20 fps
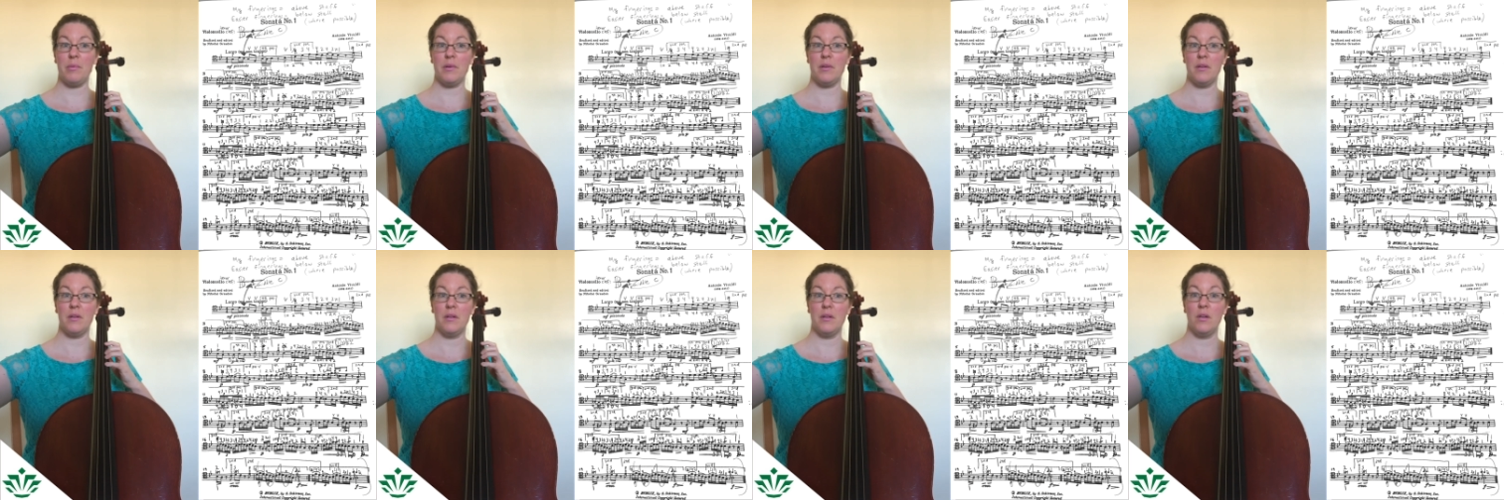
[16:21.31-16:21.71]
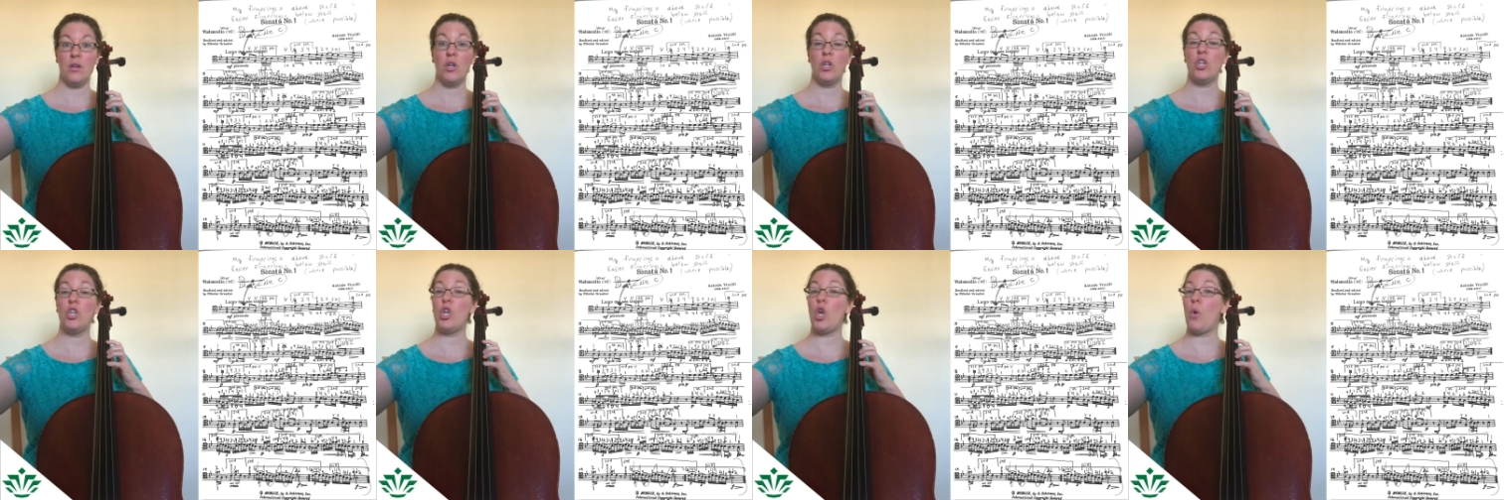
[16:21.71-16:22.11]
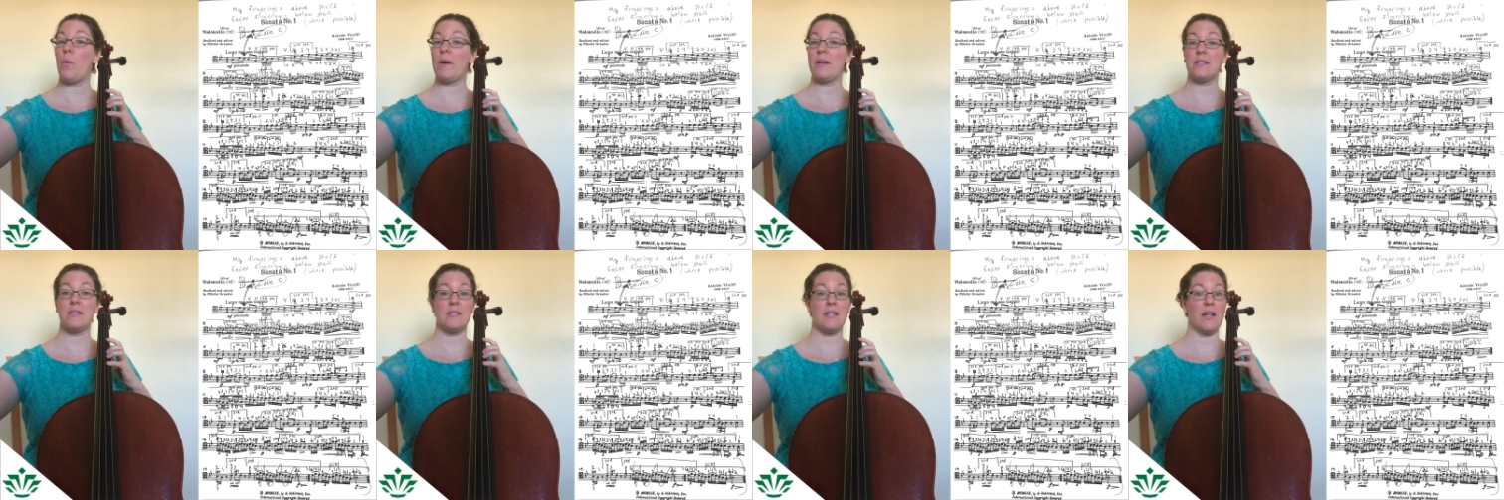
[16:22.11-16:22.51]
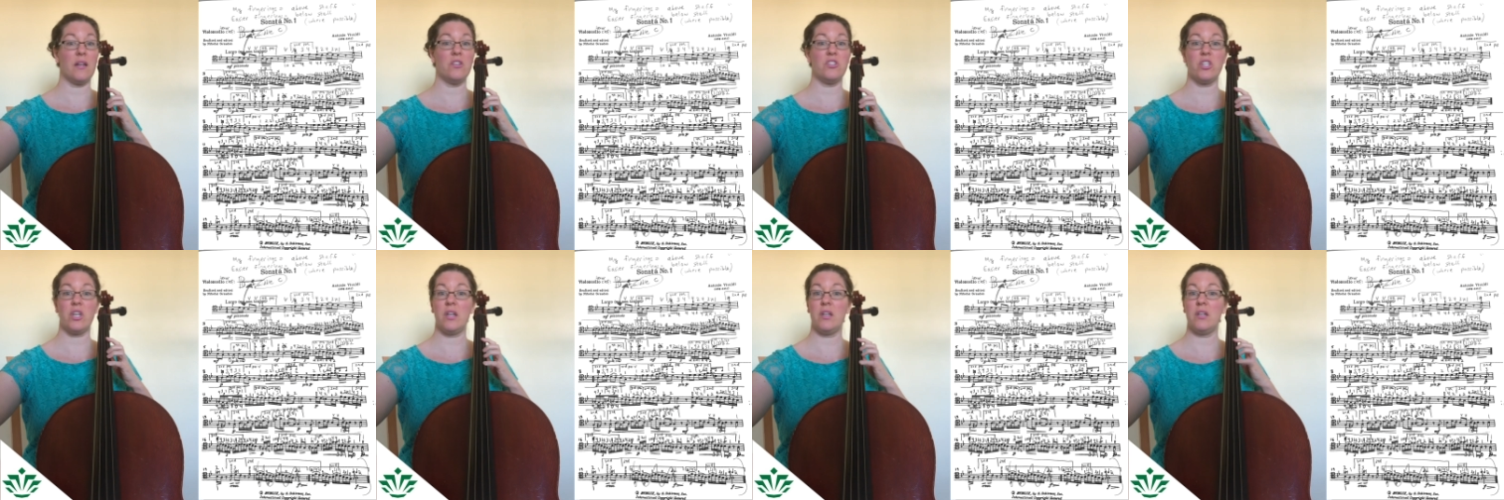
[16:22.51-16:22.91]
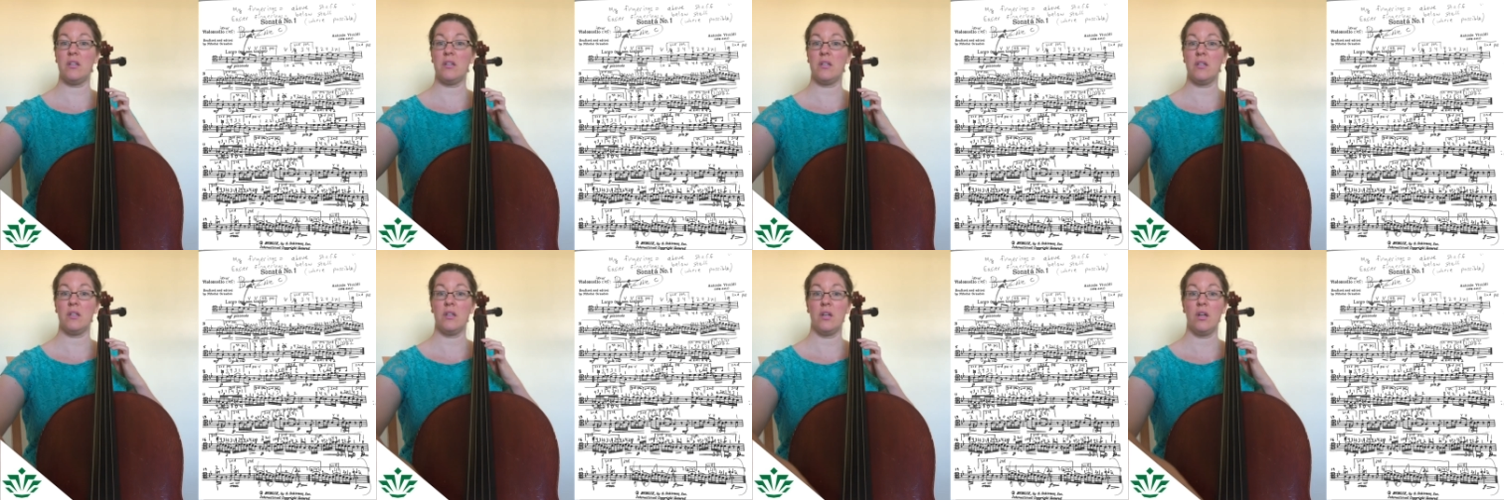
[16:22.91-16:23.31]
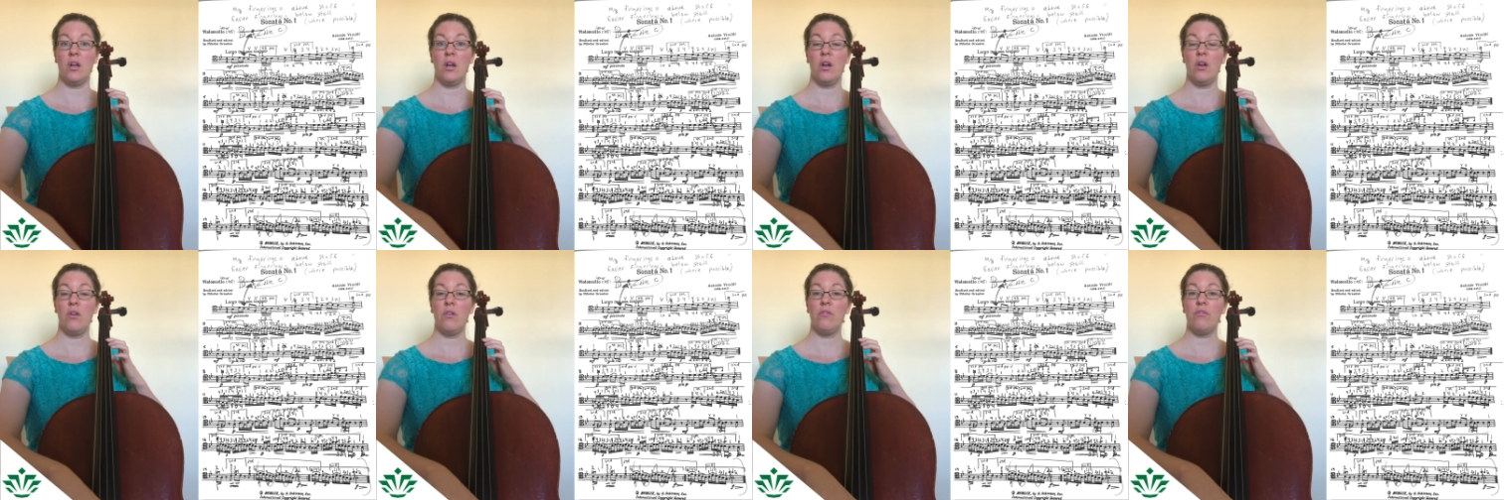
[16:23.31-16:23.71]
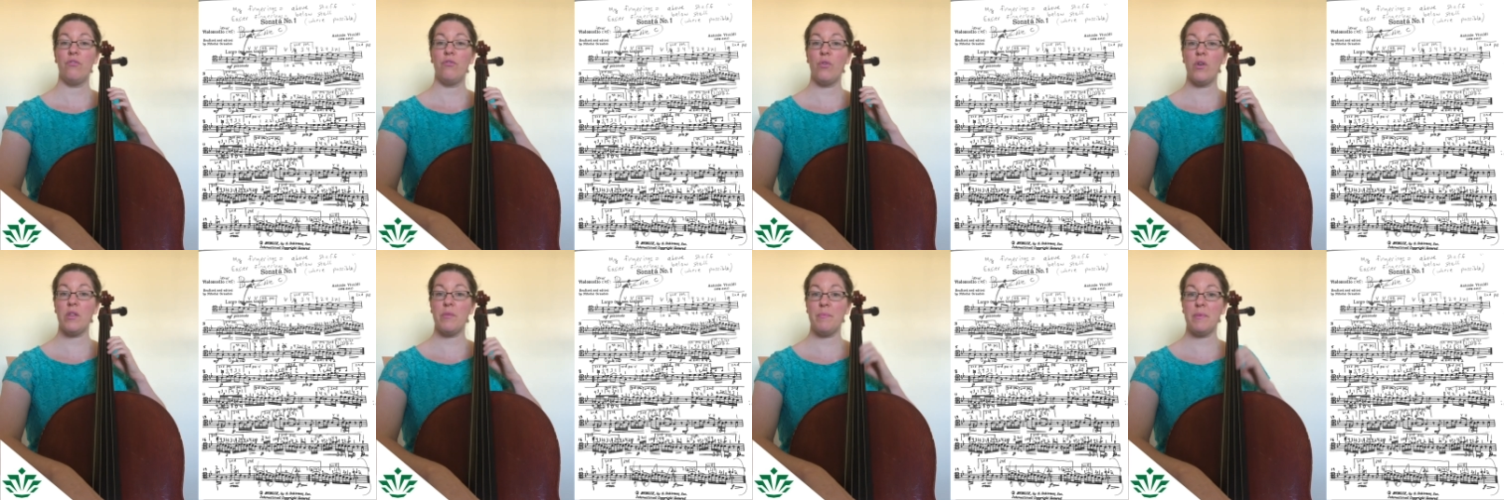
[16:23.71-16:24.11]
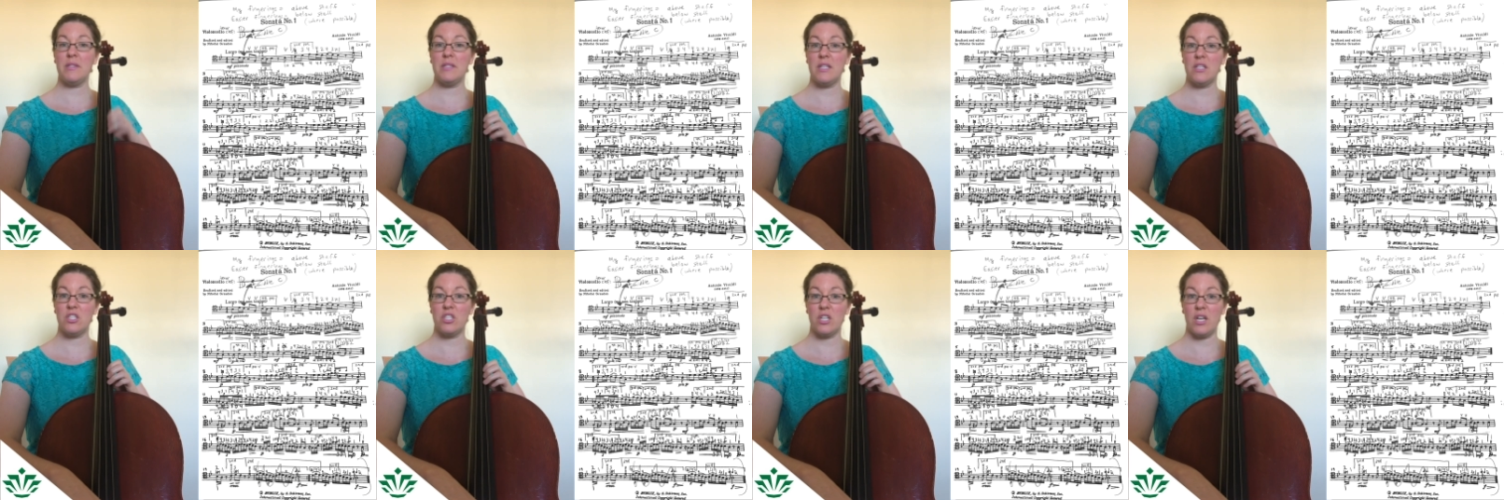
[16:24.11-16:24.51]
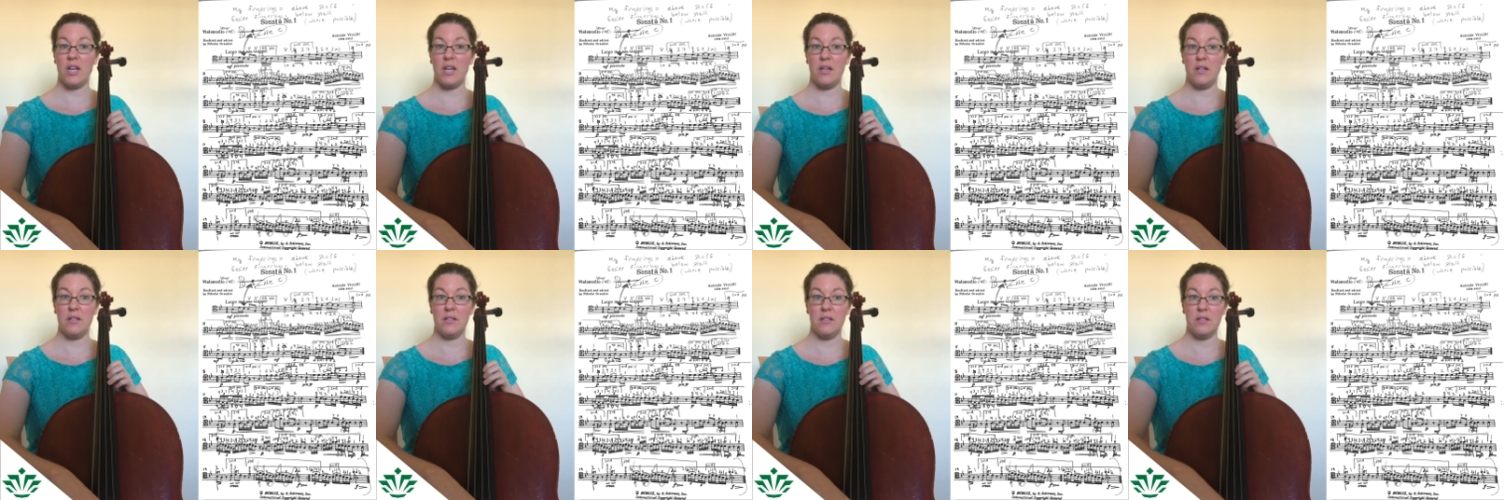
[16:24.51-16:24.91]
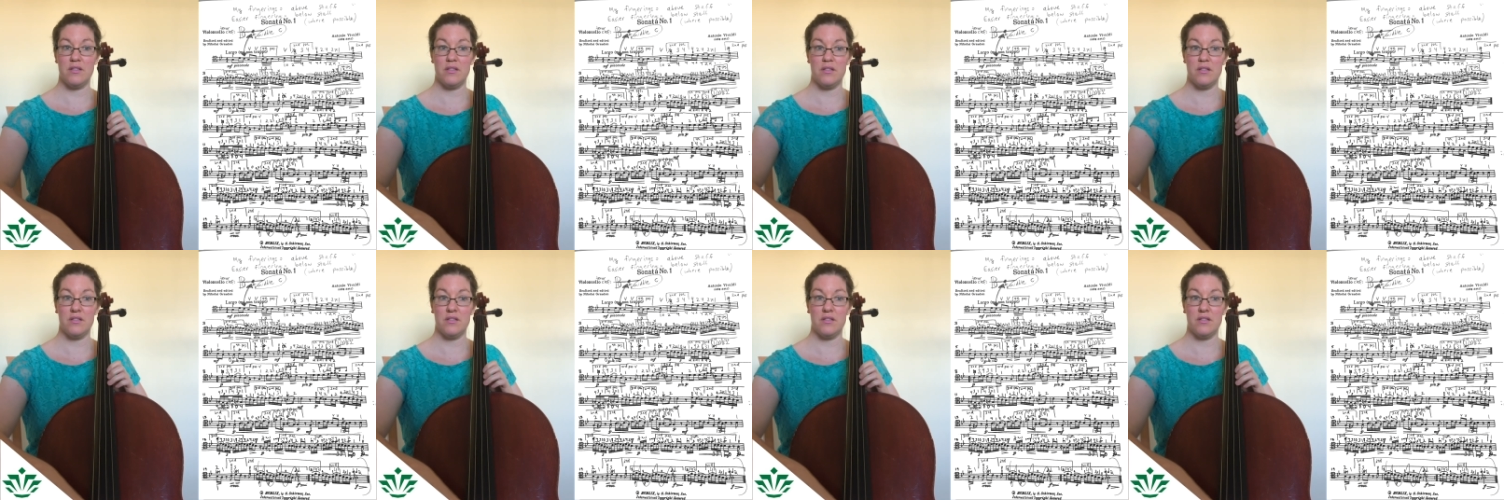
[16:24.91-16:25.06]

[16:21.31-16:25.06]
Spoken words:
No extension. Fourth position.